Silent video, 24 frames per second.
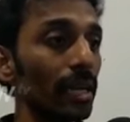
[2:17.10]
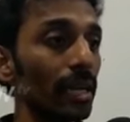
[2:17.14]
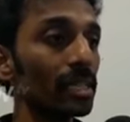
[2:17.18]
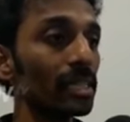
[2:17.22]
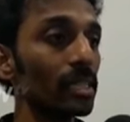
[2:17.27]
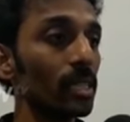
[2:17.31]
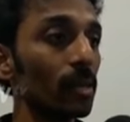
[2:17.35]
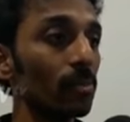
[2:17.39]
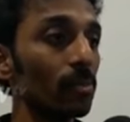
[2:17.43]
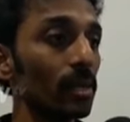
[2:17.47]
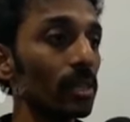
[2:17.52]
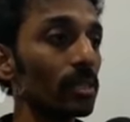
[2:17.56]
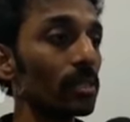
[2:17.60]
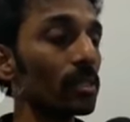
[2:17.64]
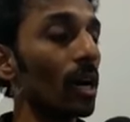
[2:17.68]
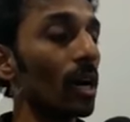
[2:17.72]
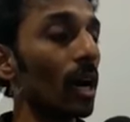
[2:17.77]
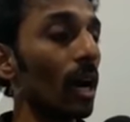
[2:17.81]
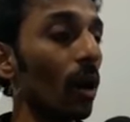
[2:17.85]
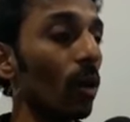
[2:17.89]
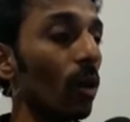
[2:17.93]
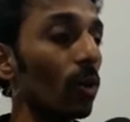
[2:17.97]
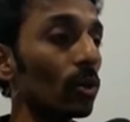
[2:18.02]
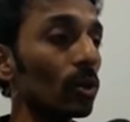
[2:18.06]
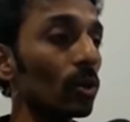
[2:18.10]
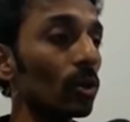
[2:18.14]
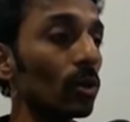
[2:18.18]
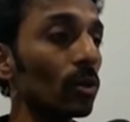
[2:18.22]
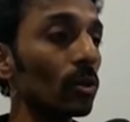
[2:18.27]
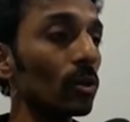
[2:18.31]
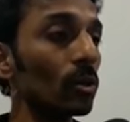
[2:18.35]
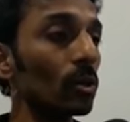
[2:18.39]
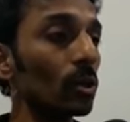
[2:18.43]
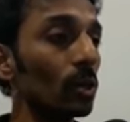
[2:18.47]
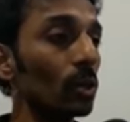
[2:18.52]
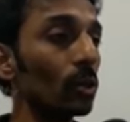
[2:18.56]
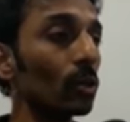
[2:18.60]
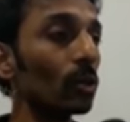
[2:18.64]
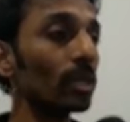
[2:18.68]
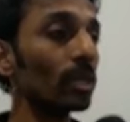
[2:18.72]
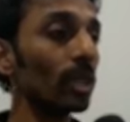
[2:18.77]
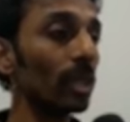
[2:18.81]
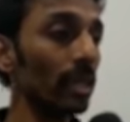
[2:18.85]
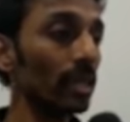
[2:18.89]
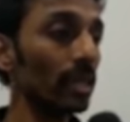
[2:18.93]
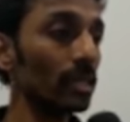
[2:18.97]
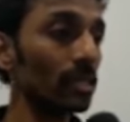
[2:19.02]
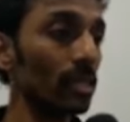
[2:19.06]
next step is how to
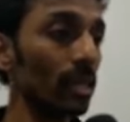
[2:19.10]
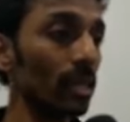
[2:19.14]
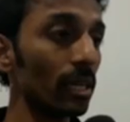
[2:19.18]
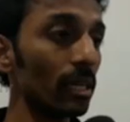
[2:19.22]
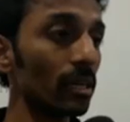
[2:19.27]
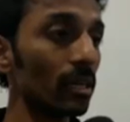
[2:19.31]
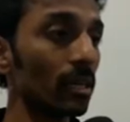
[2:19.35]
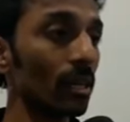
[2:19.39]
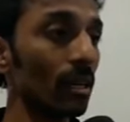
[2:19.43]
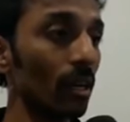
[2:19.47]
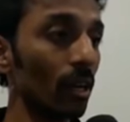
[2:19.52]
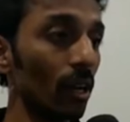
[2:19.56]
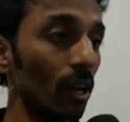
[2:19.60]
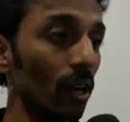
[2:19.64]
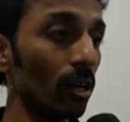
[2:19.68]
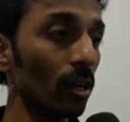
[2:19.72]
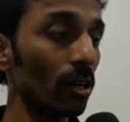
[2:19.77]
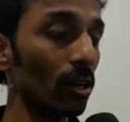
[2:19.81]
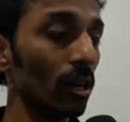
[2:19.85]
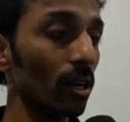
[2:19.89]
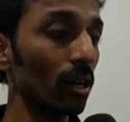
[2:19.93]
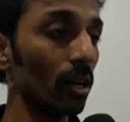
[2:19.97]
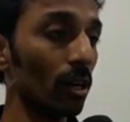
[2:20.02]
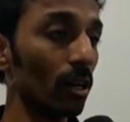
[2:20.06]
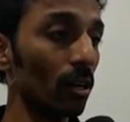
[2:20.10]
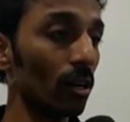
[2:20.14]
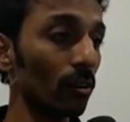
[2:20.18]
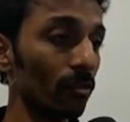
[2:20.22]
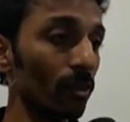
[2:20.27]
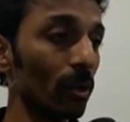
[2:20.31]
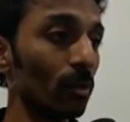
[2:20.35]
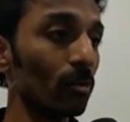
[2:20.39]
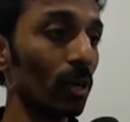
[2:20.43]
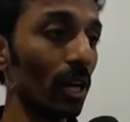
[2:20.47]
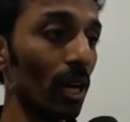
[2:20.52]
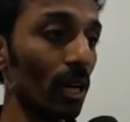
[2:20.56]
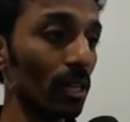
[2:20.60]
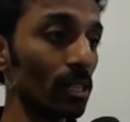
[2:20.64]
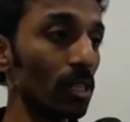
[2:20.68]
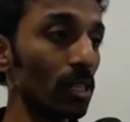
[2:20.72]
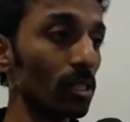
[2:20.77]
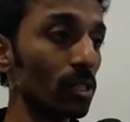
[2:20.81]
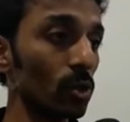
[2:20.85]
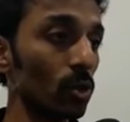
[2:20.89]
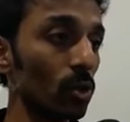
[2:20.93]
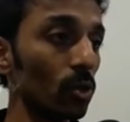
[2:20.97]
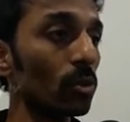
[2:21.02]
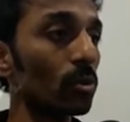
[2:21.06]
neutralize the from
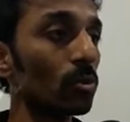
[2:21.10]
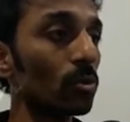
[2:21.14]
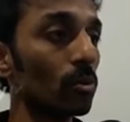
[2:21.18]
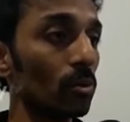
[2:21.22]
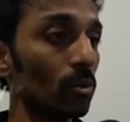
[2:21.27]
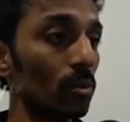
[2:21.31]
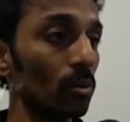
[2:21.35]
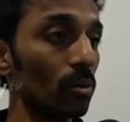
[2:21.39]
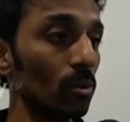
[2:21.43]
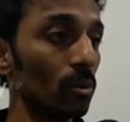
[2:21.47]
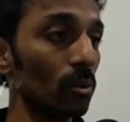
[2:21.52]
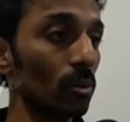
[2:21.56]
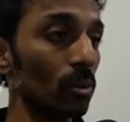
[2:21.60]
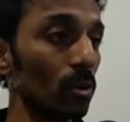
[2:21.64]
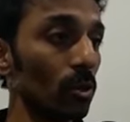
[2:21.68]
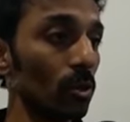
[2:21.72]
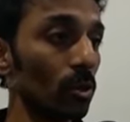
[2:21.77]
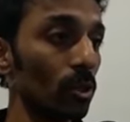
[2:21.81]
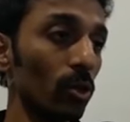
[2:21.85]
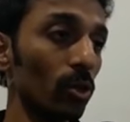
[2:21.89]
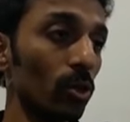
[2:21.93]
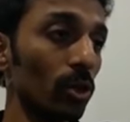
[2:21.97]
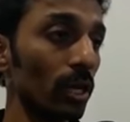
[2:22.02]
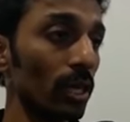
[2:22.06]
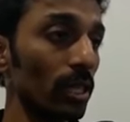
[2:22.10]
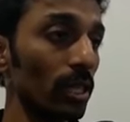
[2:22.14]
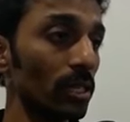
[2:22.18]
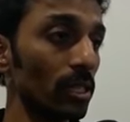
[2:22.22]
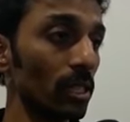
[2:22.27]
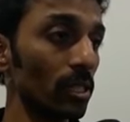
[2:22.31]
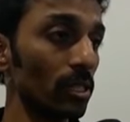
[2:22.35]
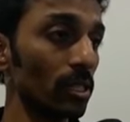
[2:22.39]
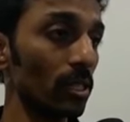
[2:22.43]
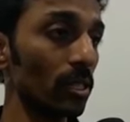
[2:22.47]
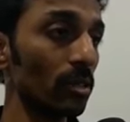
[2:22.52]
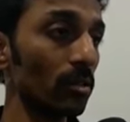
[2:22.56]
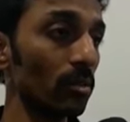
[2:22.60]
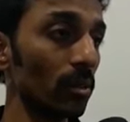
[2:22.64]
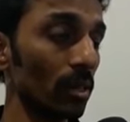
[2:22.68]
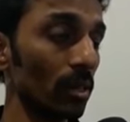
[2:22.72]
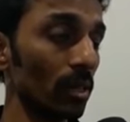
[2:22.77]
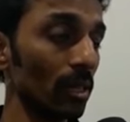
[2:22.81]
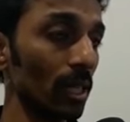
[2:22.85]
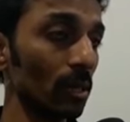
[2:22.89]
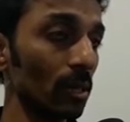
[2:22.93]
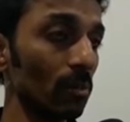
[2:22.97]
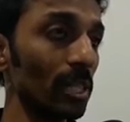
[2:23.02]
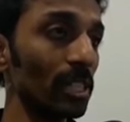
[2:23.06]
losses to neutralization.
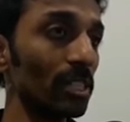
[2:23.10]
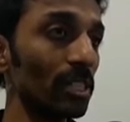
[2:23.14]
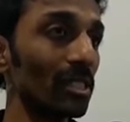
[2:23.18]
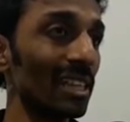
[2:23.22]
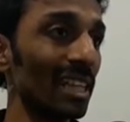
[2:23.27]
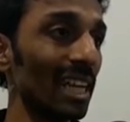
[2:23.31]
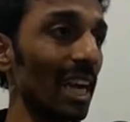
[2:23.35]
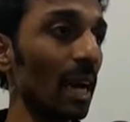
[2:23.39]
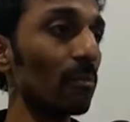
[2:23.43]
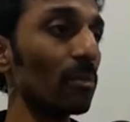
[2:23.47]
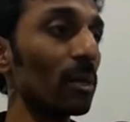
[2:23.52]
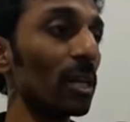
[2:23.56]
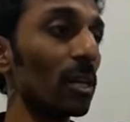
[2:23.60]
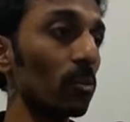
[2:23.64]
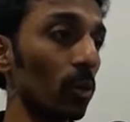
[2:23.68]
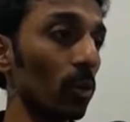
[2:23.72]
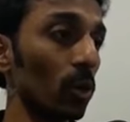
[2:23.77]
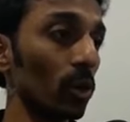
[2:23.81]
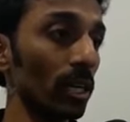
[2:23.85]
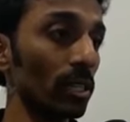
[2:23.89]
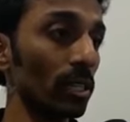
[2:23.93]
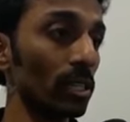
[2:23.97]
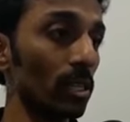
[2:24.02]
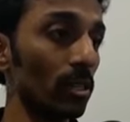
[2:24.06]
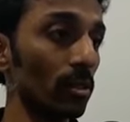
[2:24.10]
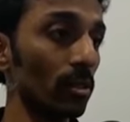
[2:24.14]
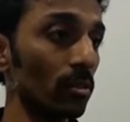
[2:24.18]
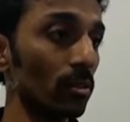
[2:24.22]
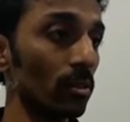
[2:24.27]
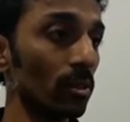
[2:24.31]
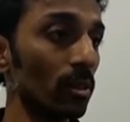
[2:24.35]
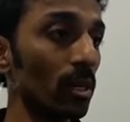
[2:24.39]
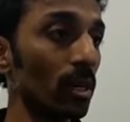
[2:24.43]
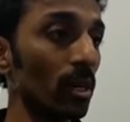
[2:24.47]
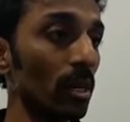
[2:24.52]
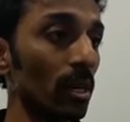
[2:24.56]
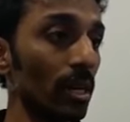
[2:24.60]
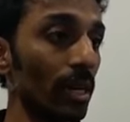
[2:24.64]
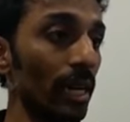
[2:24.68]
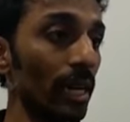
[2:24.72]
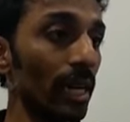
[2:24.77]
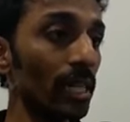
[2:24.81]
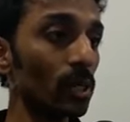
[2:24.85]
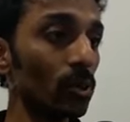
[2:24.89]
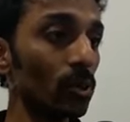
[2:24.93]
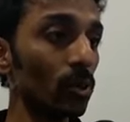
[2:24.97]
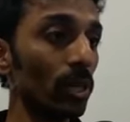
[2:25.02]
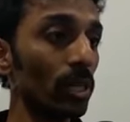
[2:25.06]
That means capital protection.
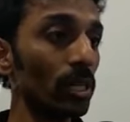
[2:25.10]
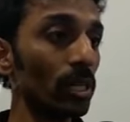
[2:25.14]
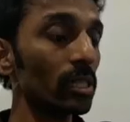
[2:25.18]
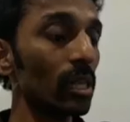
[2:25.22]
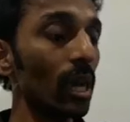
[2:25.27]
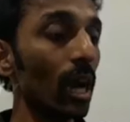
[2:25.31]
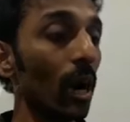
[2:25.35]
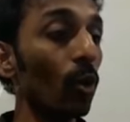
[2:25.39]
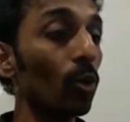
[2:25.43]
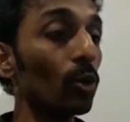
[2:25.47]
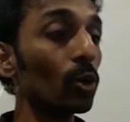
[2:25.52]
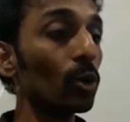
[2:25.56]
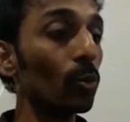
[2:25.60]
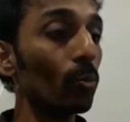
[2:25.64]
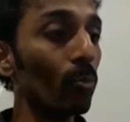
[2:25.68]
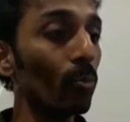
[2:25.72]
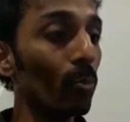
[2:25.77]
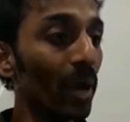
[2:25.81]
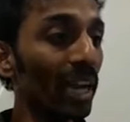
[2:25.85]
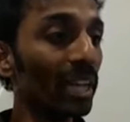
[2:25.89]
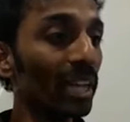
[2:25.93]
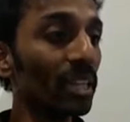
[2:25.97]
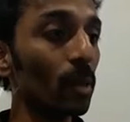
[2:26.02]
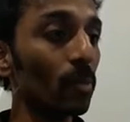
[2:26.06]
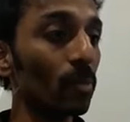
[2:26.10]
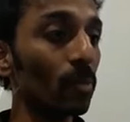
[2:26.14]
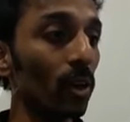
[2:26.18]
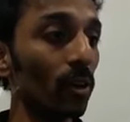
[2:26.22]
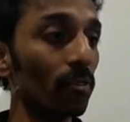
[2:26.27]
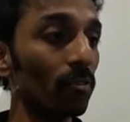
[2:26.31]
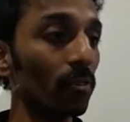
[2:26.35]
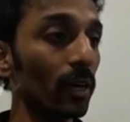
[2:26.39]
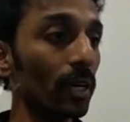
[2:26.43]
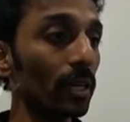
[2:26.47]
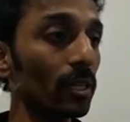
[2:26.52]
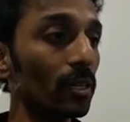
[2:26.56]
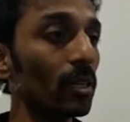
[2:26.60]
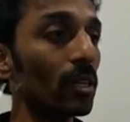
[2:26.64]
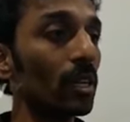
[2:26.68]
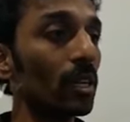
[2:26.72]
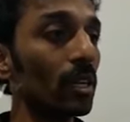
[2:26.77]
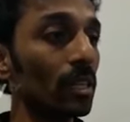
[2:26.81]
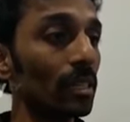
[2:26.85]
Next one is how to make the profit.